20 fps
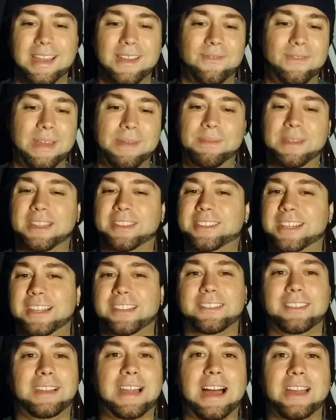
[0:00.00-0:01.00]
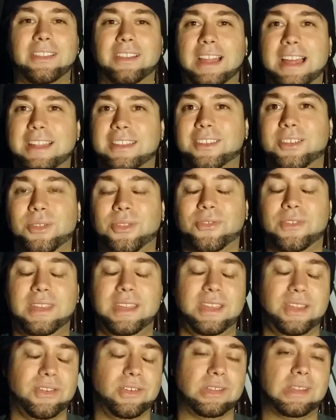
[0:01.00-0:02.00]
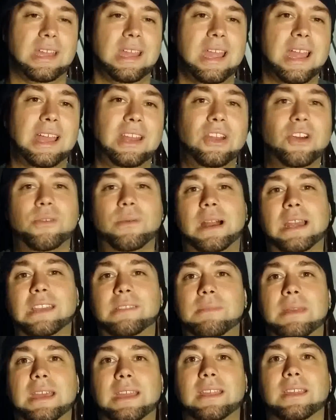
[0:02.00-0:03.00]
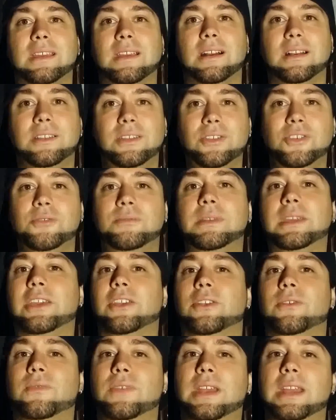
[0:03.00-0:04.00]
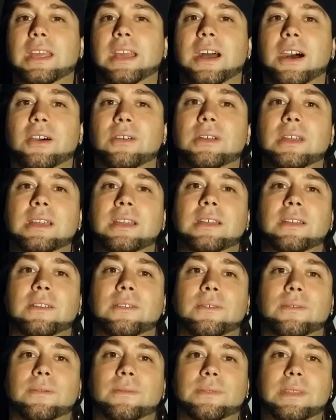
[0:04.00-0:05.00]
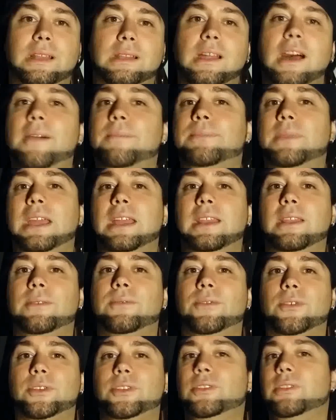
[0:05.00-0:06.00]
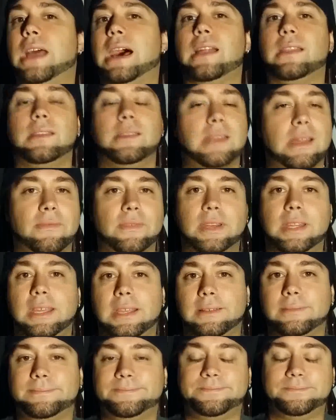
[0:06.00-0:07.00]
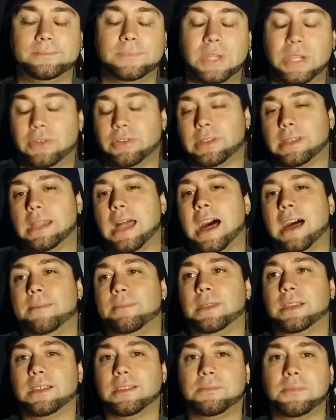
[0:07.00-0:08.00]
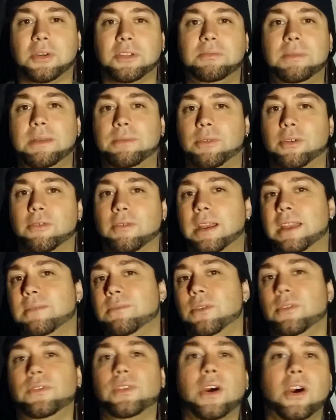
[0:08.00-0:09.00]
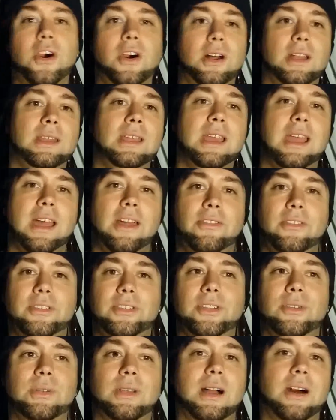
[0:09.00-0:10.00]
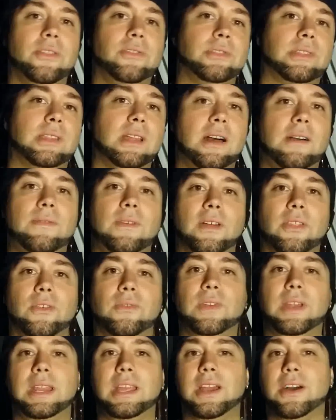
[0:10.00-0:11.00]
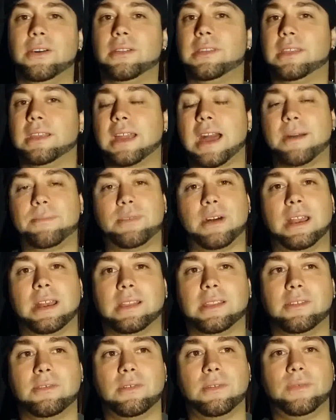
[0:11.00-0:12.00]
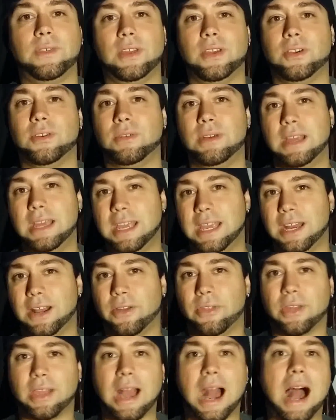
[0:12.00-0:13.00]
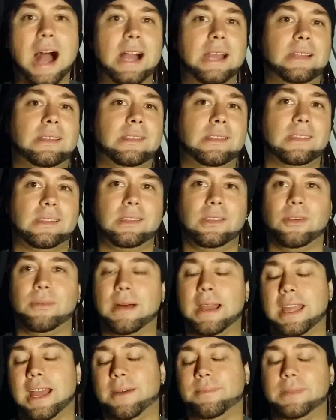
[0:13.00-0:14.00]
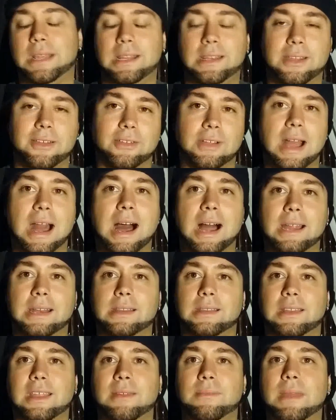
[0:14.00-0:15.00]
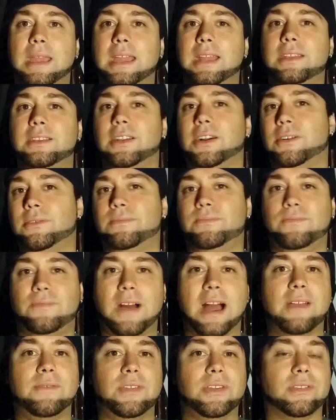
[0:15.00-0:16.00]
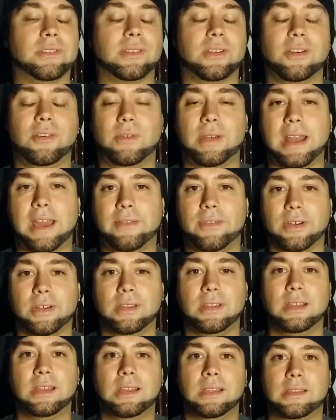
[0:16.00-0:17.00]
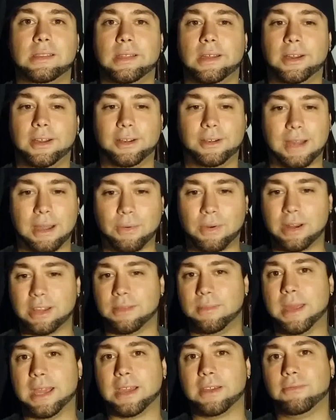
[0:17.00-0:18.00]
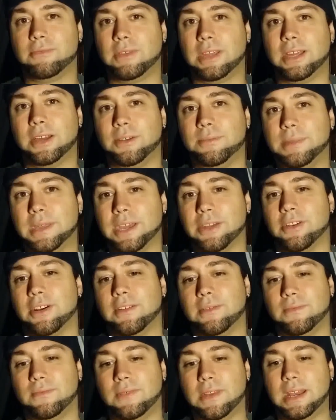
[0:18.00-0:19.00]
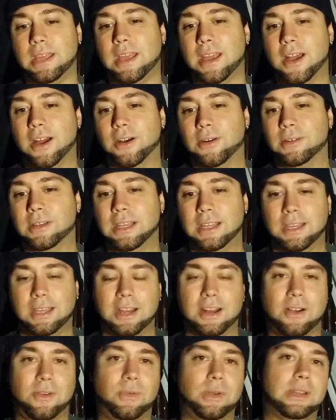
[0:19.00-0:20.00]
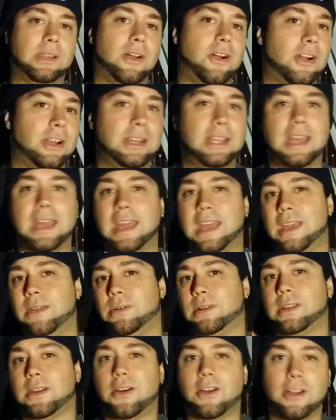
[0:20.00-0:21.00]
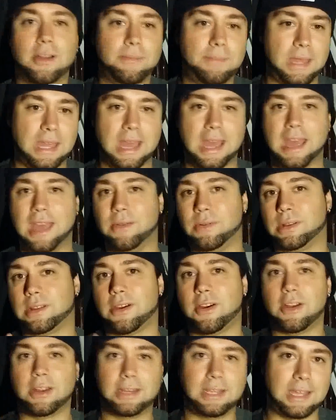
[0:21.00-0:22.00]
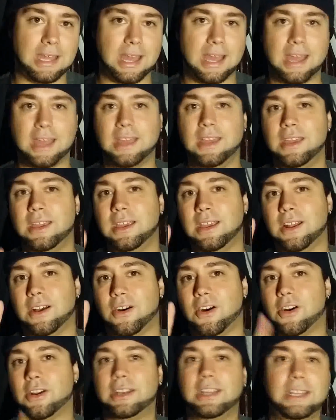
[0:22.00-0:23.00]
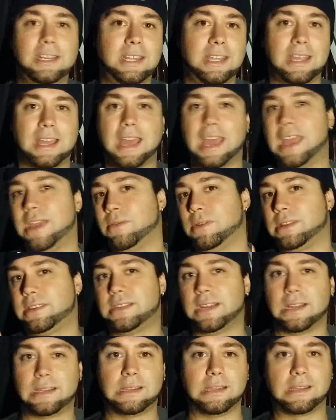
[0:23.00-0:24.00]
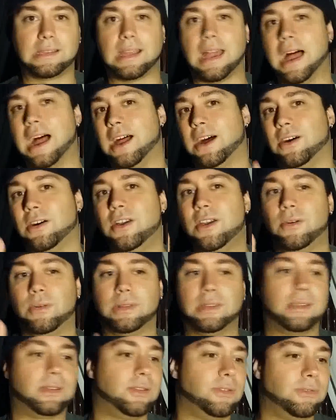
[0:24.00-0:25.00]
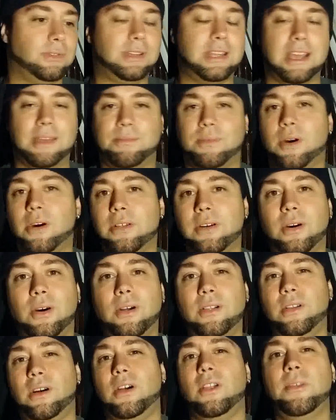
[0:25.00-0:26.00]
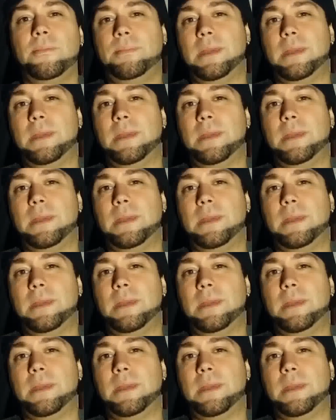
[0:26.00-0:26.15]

Vaping has changed a lot in the last 2-3 years, and nobody's making a new beginner video that's updated for 2017. they're just not, because most people already moved on and they're doing other stuff, other videos. They got products to review, you know, the guides. Nobody updates their guides that they made, you know, 5 years ago, whatever. So I wanted to make a real beginner video. You know, what's the RDA, what's the RBA, what's the RTA, you know, RDTA, what's Genesis style, what's a goon tip, all the